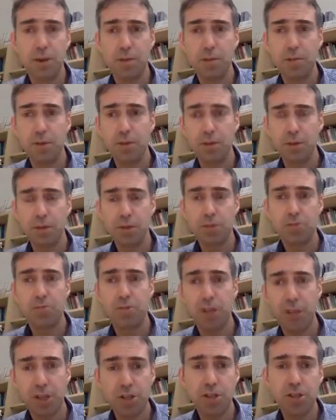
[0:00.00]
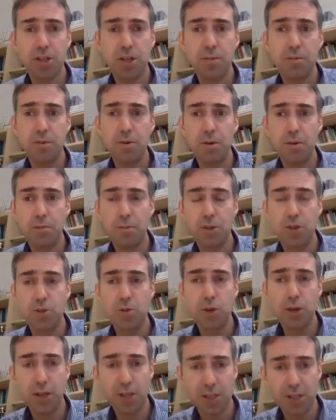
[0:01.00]
about building this relationship
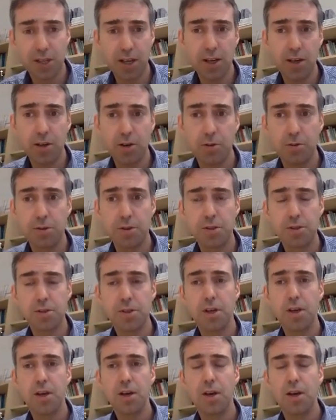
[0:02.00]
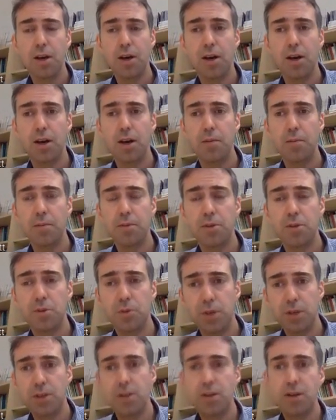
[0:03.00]
between stakeholders,
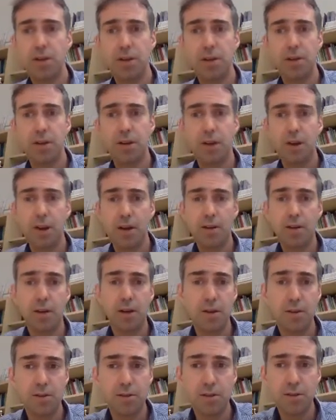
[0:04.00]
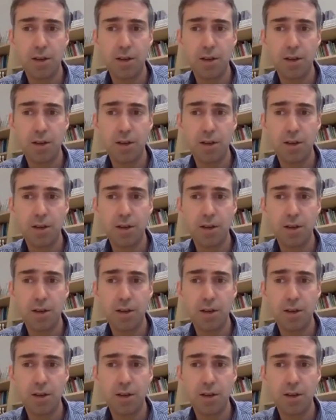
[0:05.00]
between the learner and